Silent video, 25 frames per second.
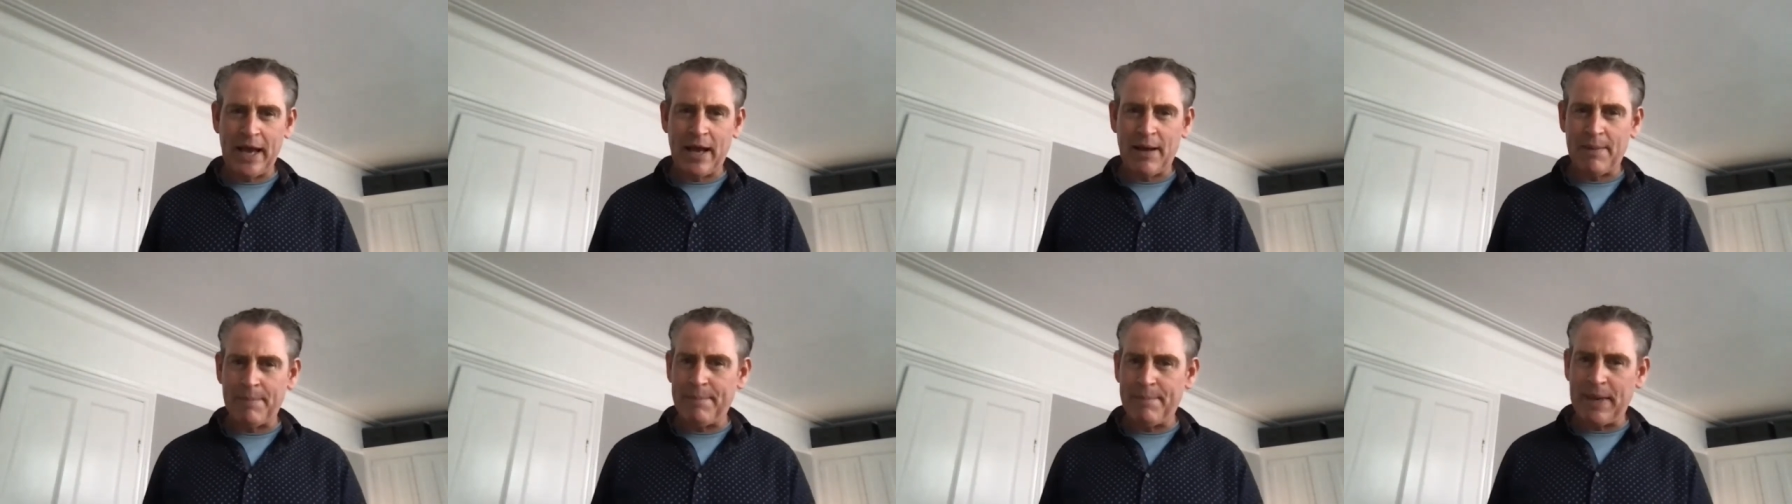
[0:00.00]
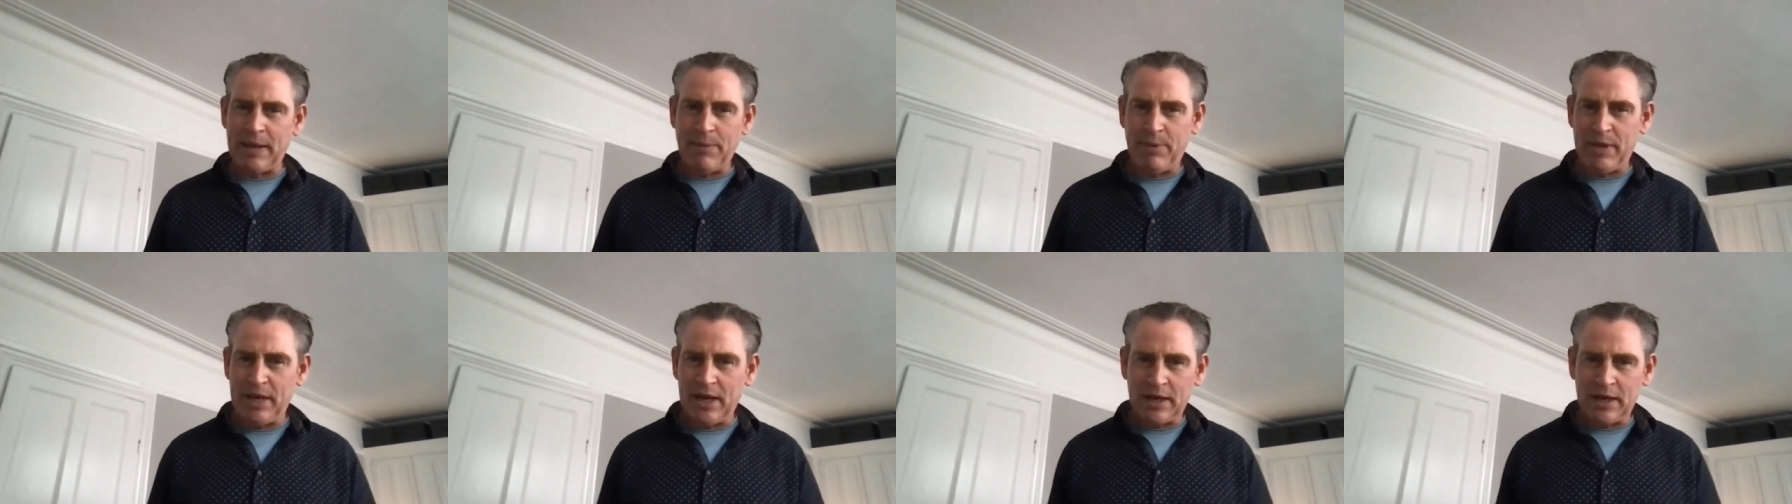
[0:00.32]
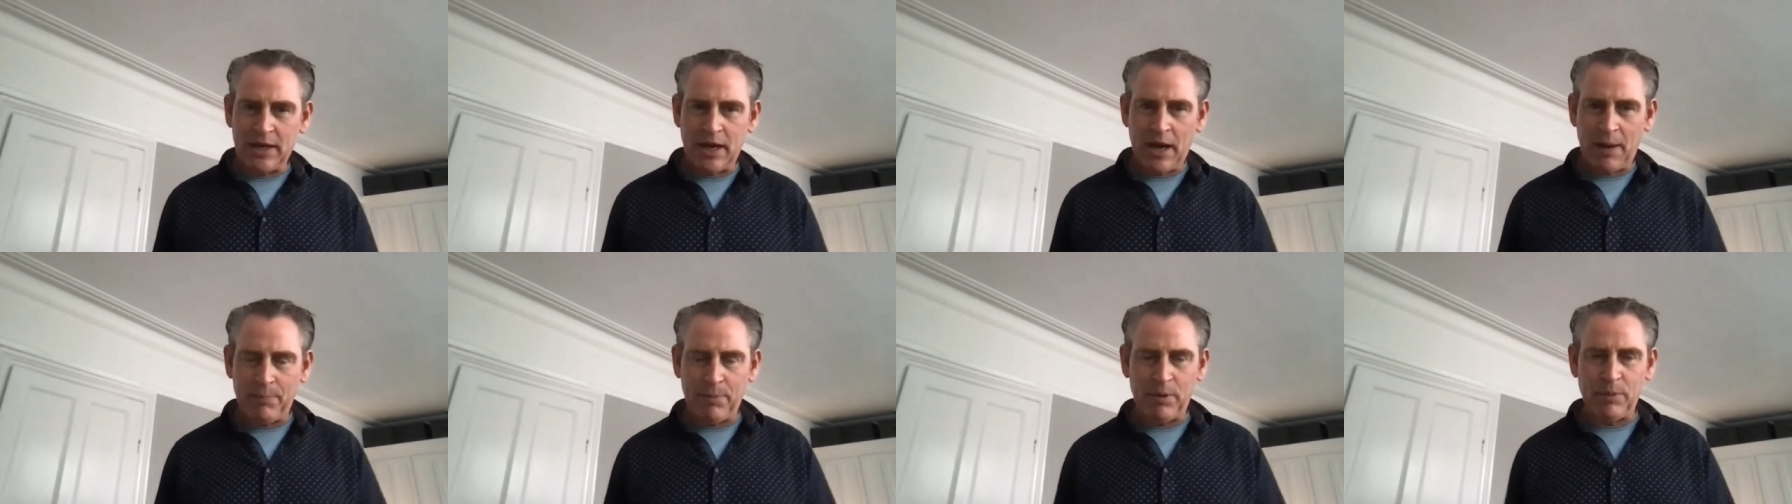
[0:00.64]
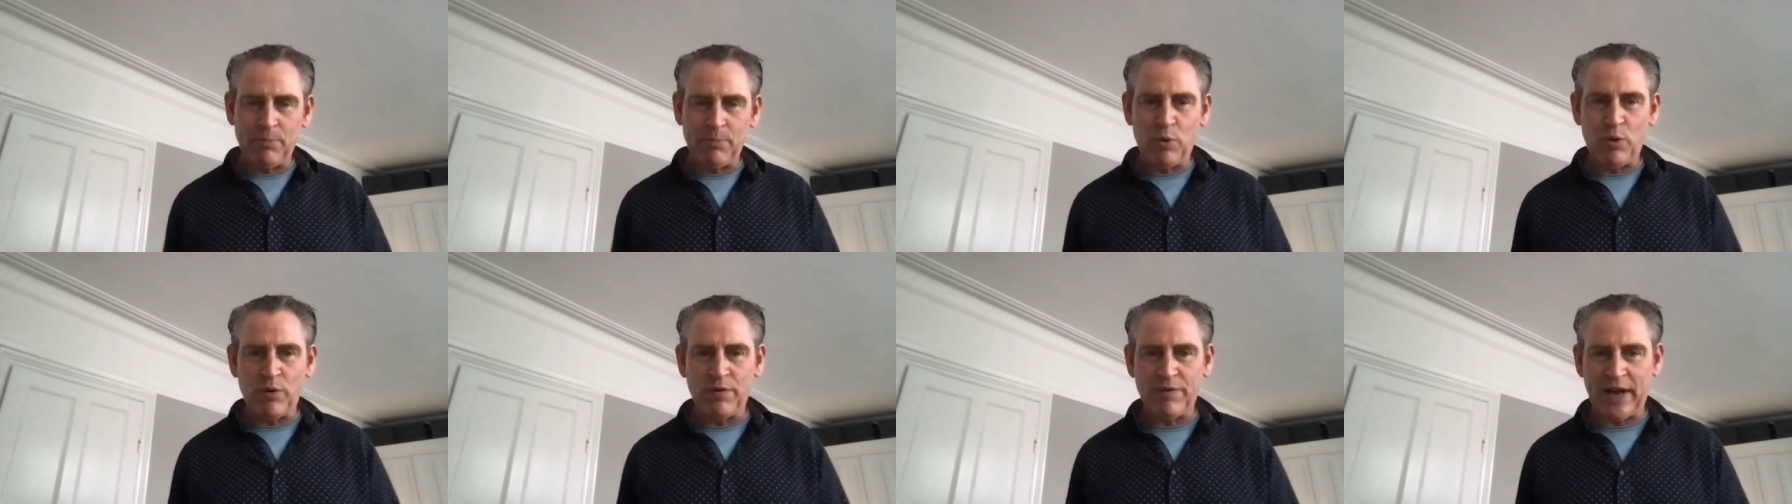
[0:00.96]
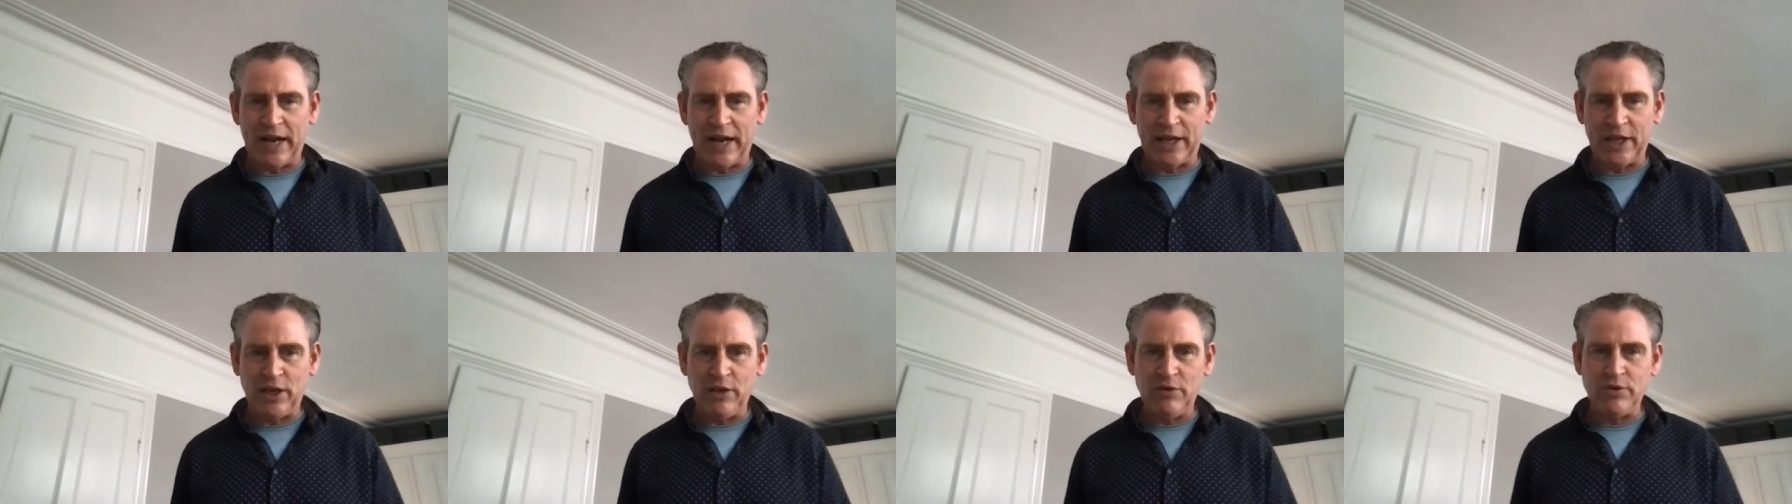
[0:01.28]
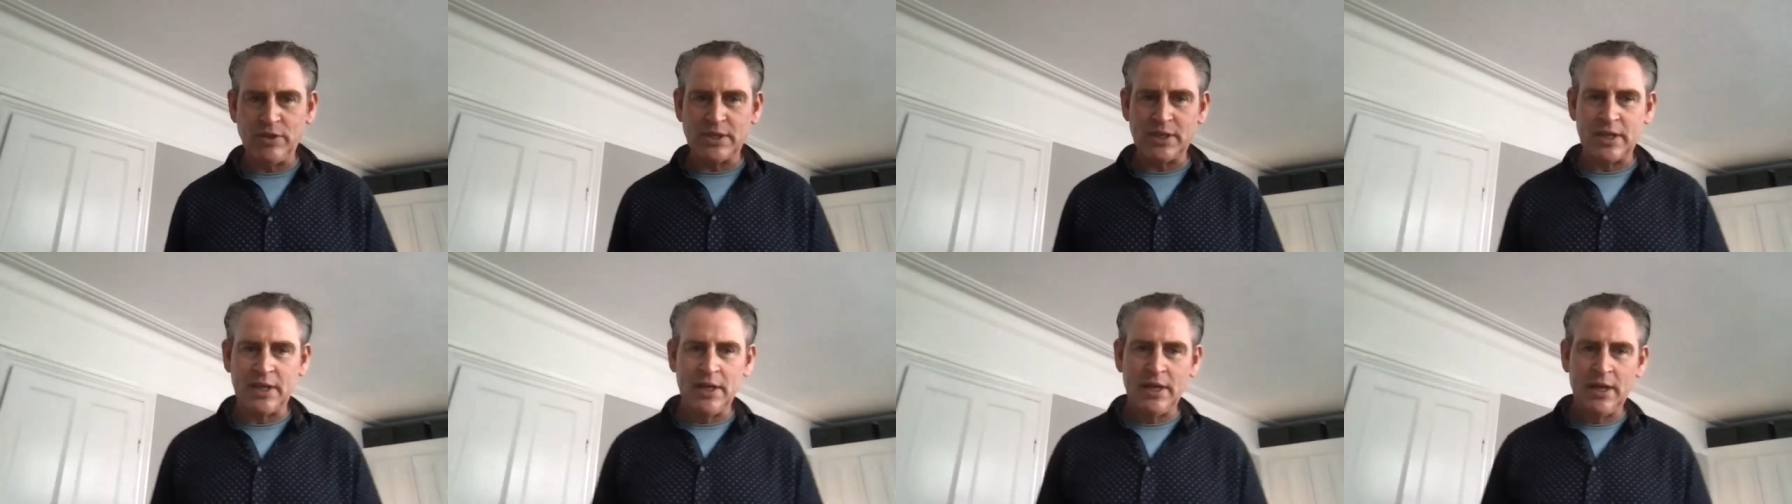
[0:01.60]
out maybe a couple more
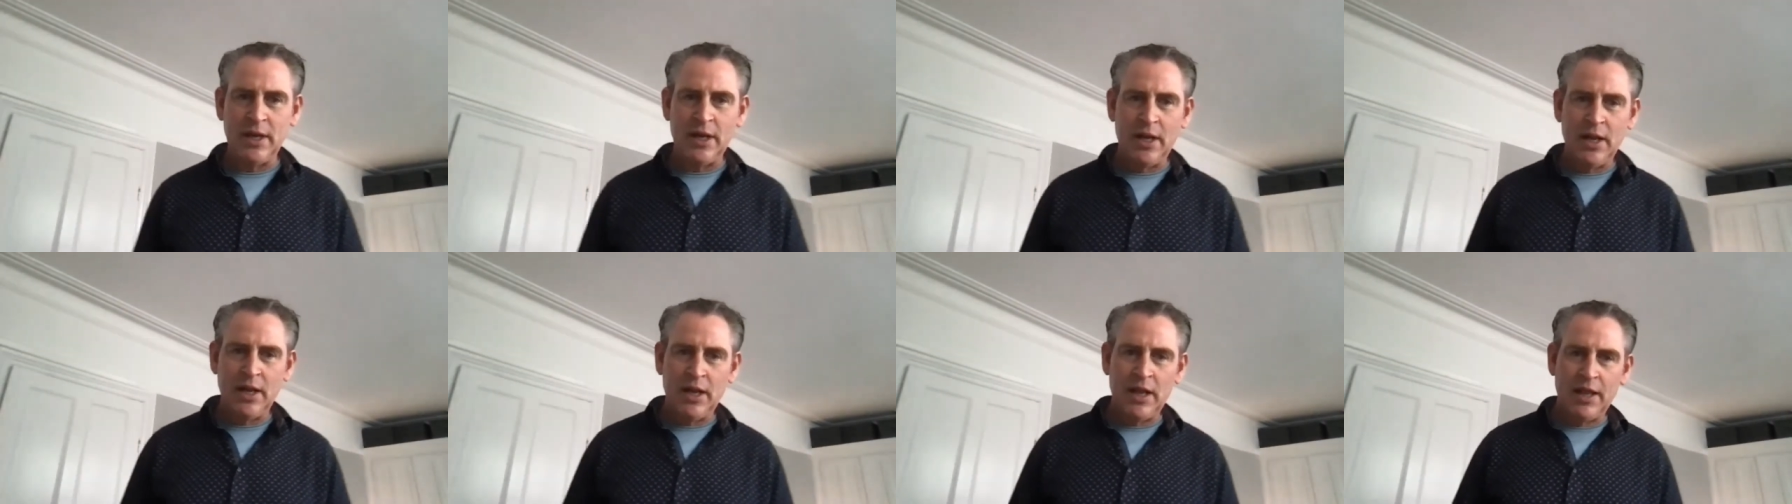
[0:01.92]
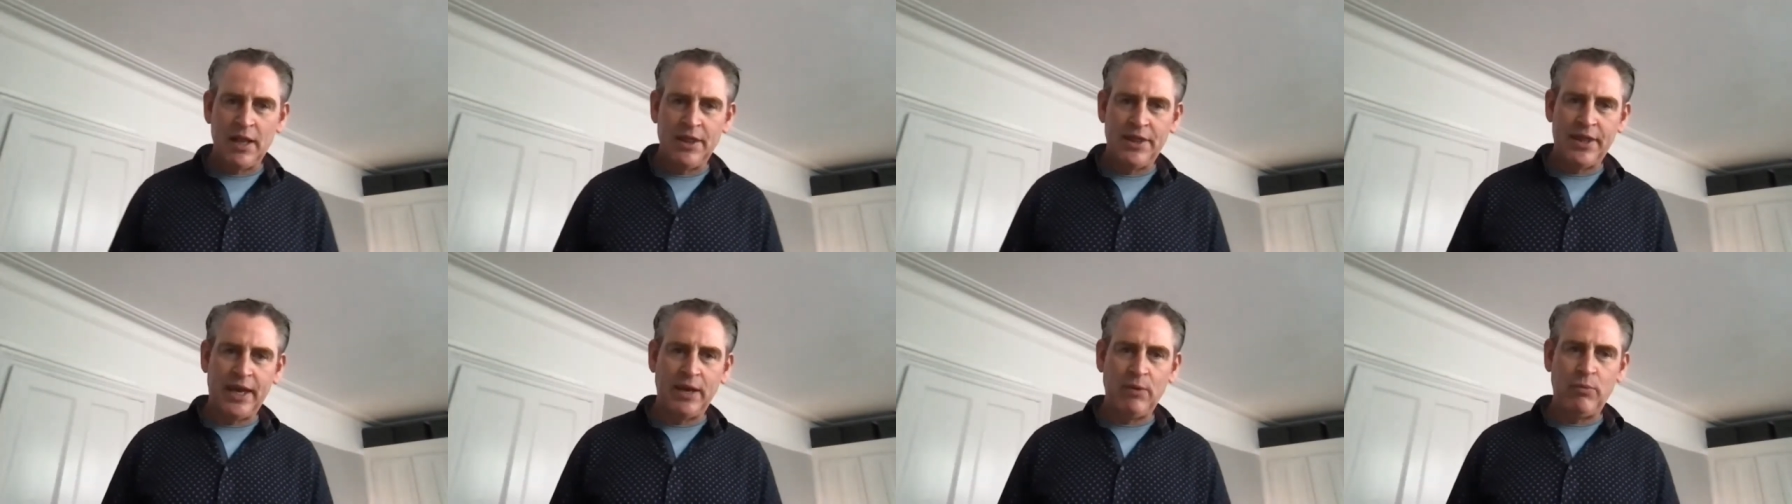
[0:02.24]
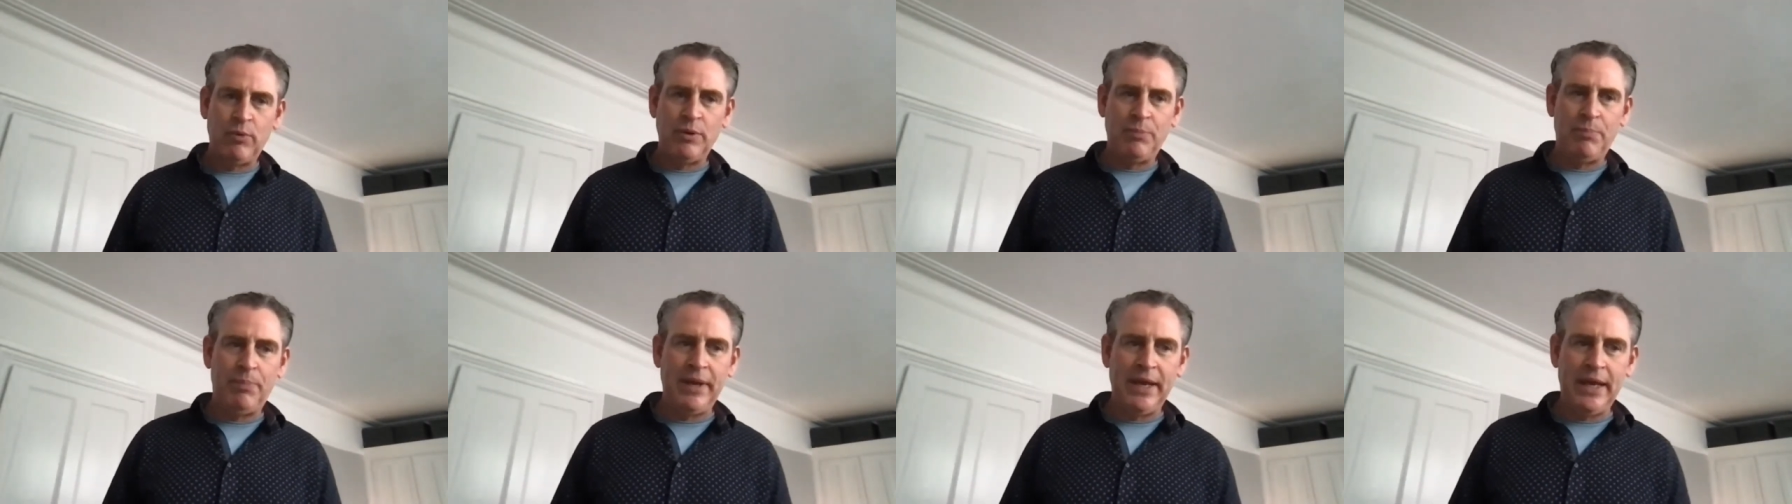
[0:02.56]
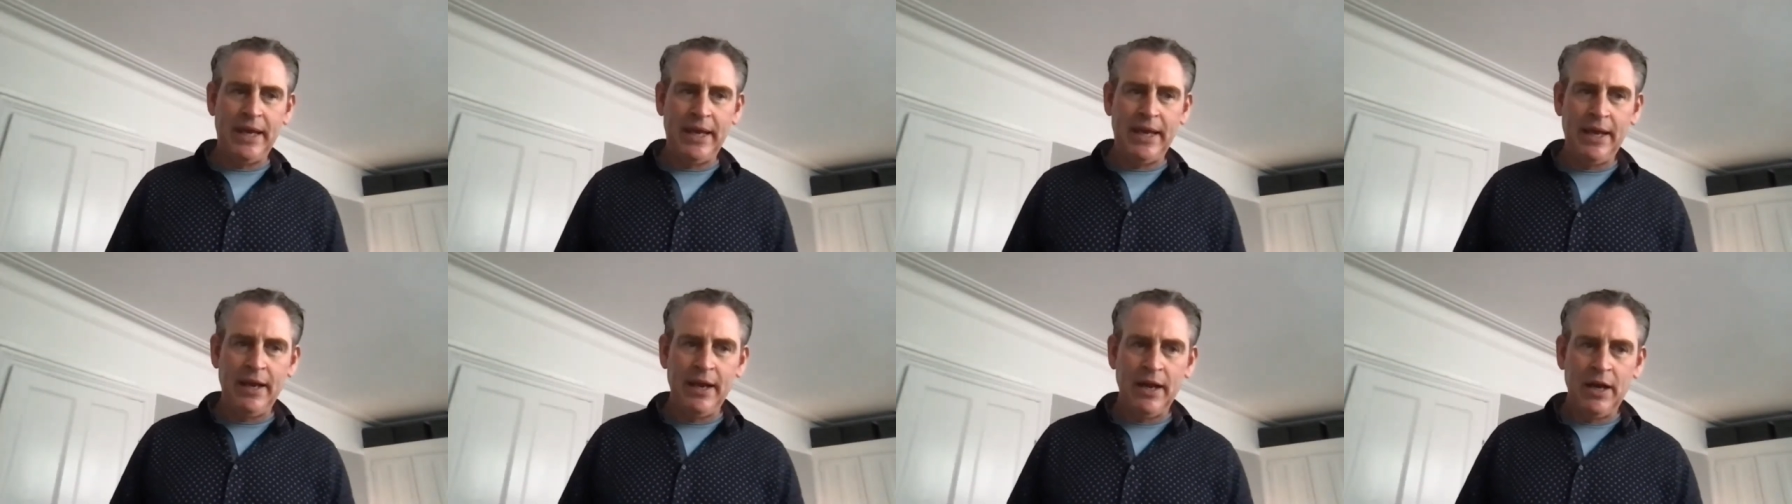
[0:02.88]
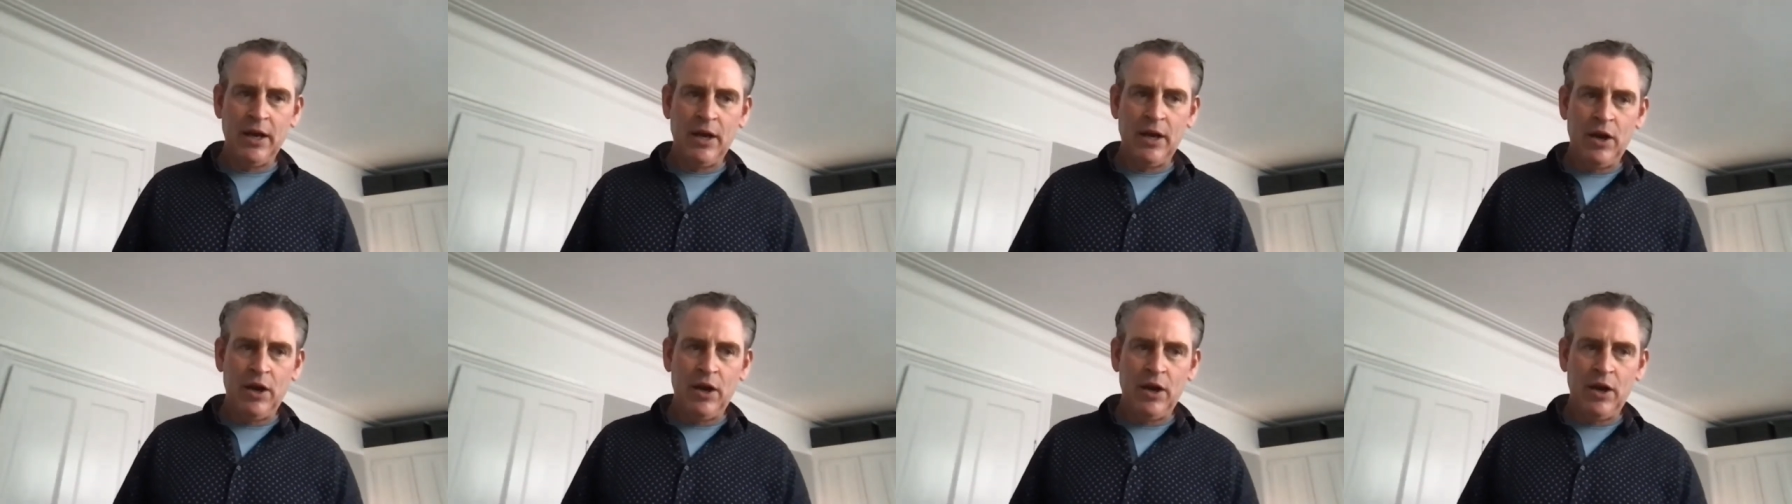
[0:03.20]
values, they would be